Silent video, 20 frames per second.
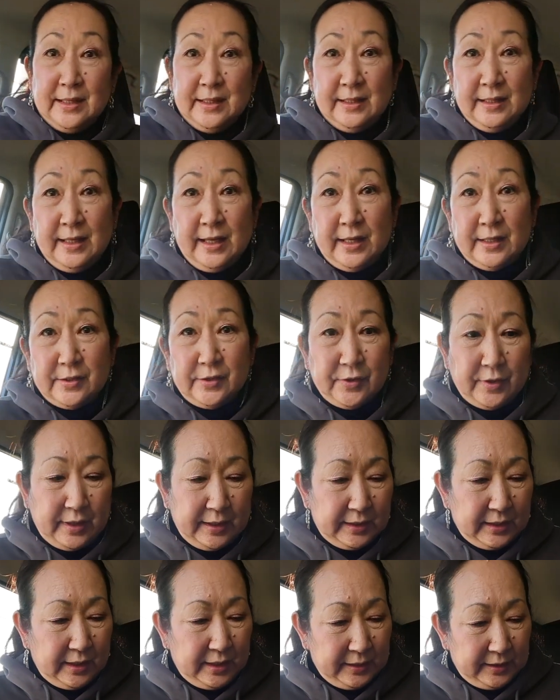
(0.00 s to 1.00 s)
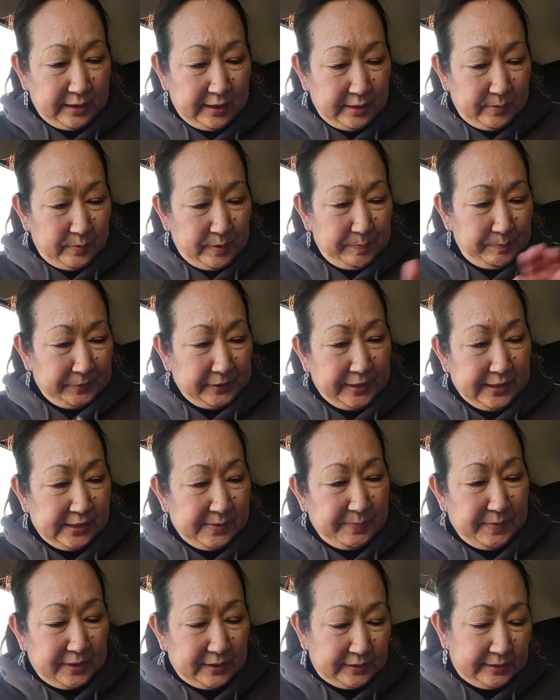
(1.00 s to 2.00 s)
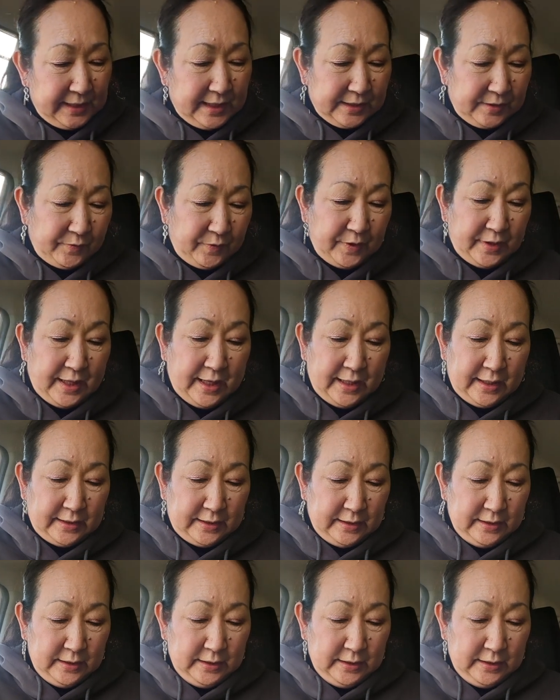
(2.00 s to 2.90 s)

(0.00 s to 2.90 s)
yeah, so I got a replacement glass for that